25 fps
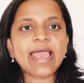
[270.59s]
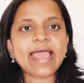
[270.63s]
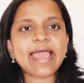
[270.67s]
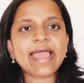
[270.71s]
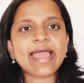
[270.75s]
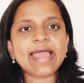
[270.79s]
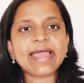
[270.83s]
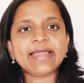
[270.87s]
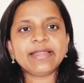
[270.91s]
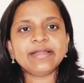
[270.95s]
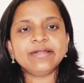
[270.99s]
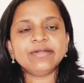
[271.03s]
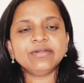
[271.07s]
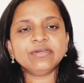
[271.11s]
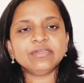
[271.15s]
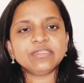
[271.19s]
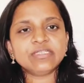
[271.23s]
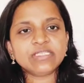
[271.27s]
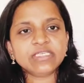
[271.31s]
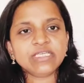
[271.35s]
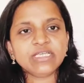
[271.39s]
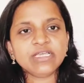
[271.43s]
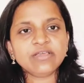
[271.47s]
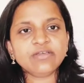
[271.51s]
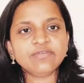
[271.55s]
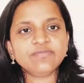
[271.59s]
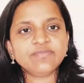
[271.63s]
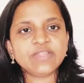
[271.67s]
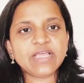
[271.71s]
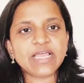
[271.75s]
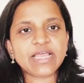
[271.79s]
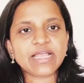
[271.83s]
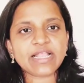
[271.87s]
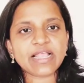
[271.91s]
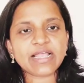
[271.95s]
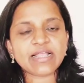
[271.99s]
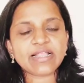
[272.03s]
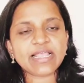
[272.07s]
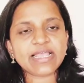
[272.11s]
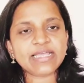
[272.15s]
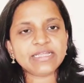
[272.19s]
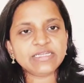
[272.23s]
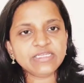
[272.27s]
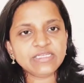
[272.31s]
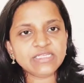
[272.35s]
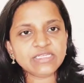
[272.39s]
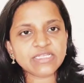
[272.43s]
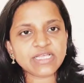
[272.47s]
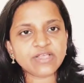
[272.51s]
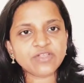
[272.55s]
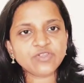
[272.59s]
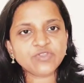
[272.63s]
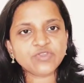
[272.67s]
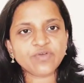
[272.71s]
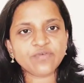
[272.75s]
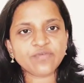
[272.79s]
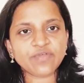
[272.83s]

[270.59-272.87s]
and see if there are any signs